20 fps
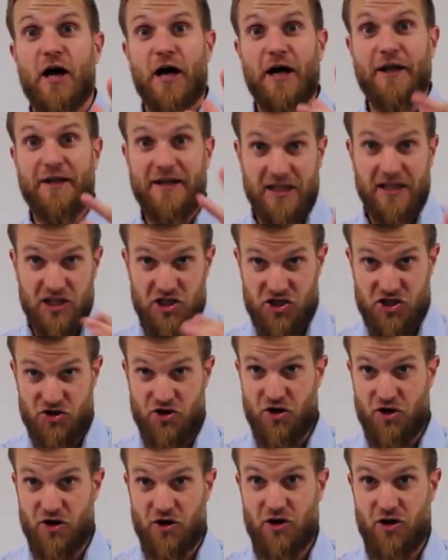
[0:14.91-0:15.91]
an English
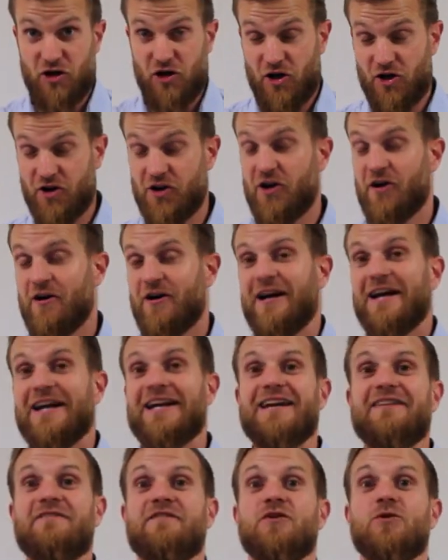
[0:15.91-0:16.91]
learner
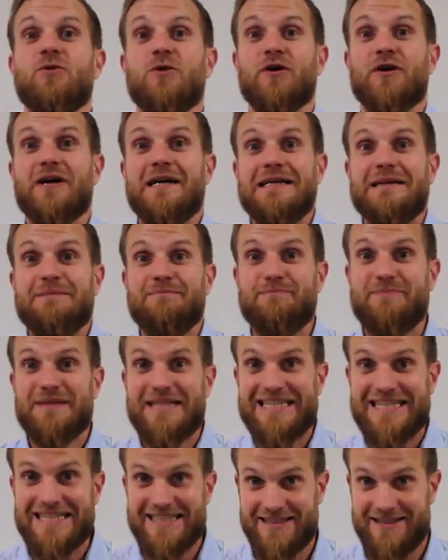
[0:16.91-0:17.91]
and if you are a
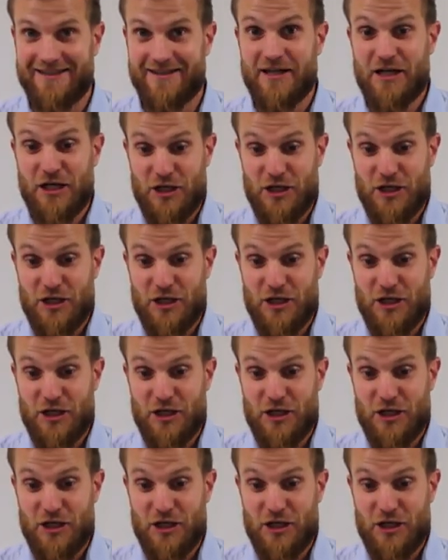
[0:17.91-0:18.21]
beginner.